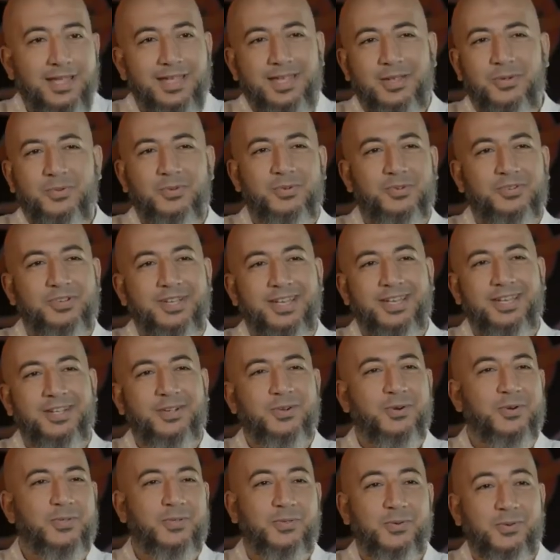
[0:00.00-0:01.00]
he would really
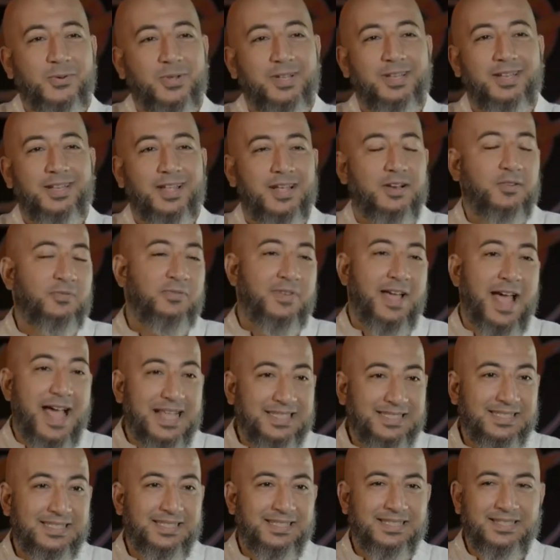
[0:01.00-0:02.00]
go through a lot of
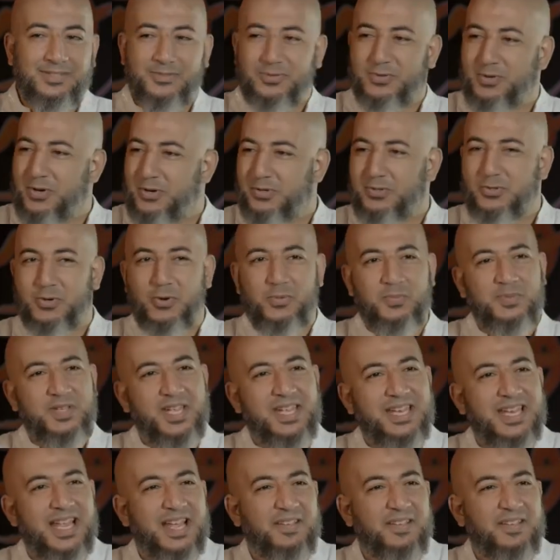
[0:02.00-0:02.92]
hassle in order to obtain